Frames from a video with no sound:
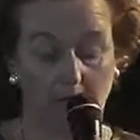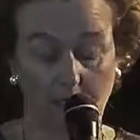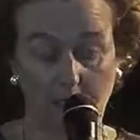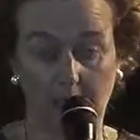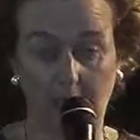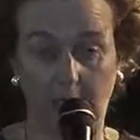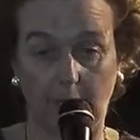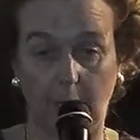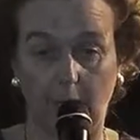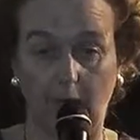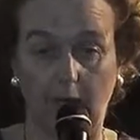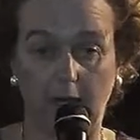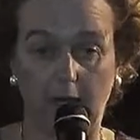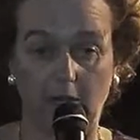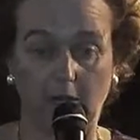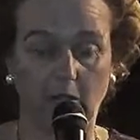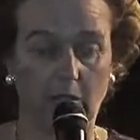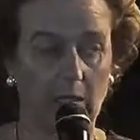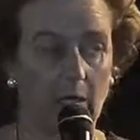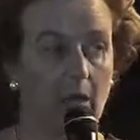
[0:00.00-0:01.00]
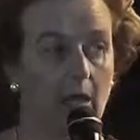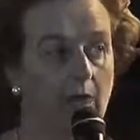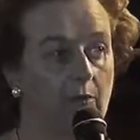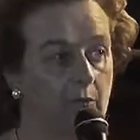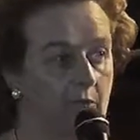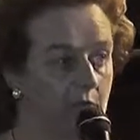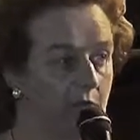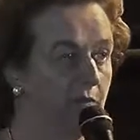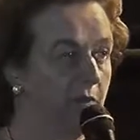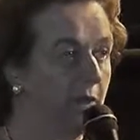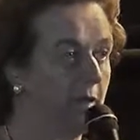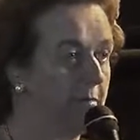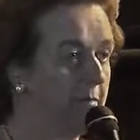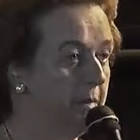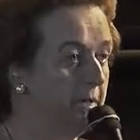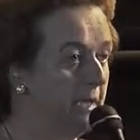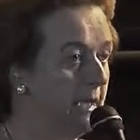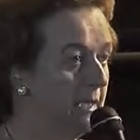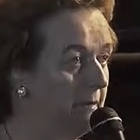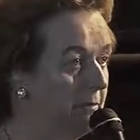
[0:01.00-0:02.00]
policy priority of our
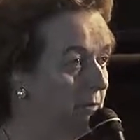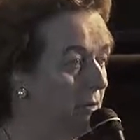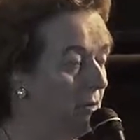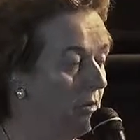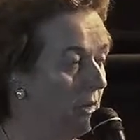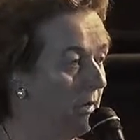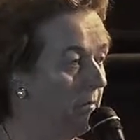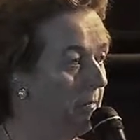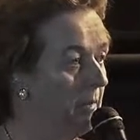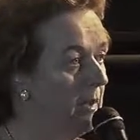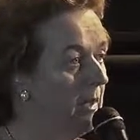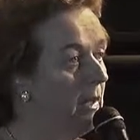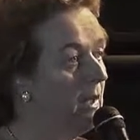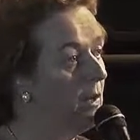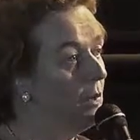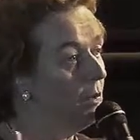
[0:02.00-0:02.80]
development aid programme.